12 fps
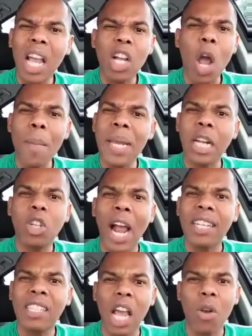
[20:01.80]
watching come in and
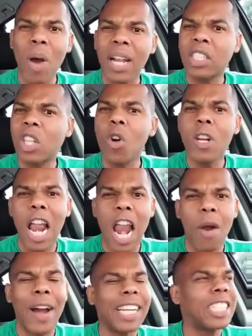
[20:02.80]
try send one
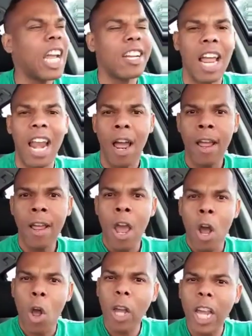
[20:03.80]
$2, one $10.
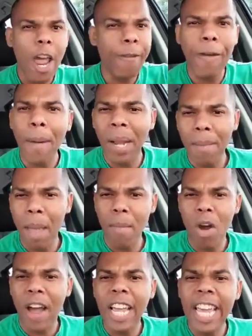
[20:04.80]
Go give them family
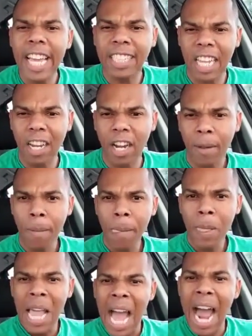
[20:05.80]
member over 18.
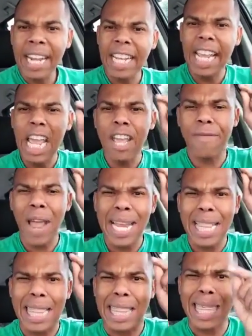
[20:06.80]
And
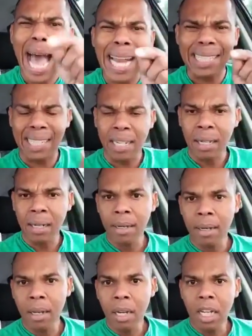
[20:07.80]
even that,
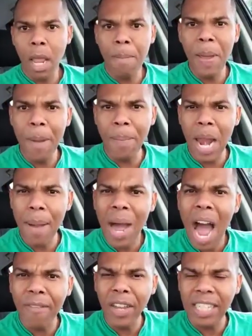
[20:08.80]
the people
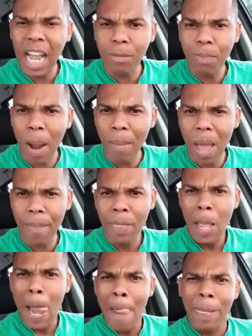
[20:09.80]
them have it as
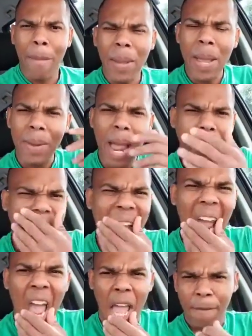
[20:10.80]
problem. The people them
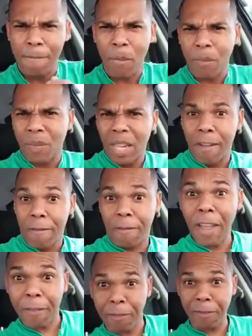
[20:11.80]
say,
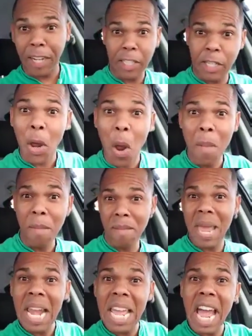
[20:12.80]

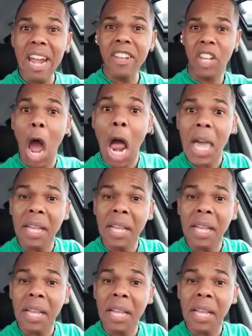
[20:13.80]
$52 million?